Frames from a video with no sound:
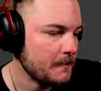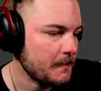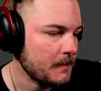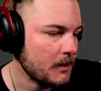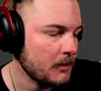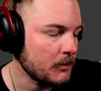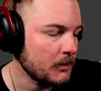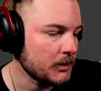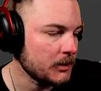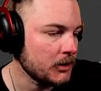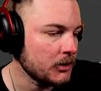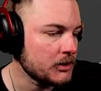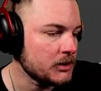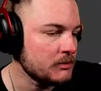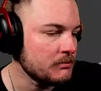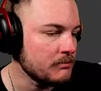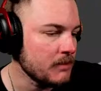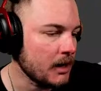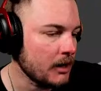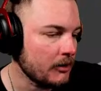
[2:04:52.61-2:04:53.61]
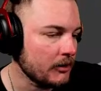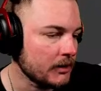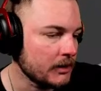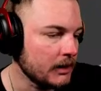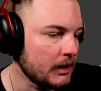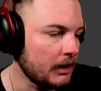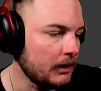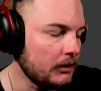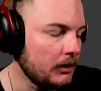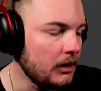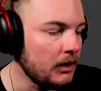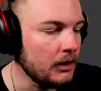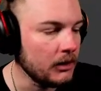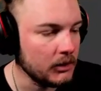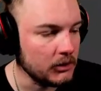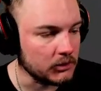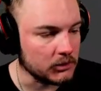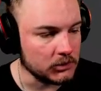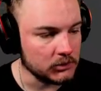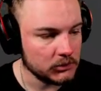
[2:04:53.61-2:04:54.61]
I want to go to America. Oh,
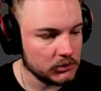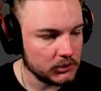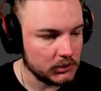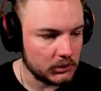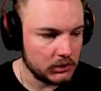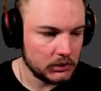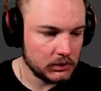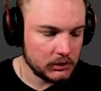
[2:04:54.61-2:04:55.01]
cool.